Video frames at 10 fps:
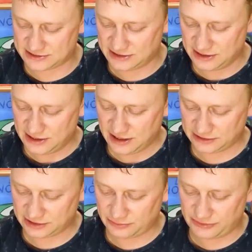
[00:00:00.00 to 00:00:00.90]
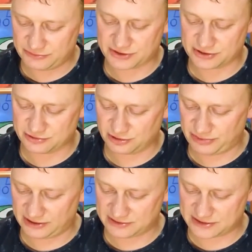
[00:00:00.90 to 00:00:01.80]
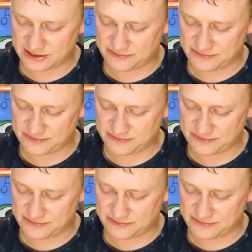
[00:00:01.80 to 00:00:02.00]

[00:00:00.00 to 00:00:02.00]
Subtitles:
And I don't know whether he's going to talk about...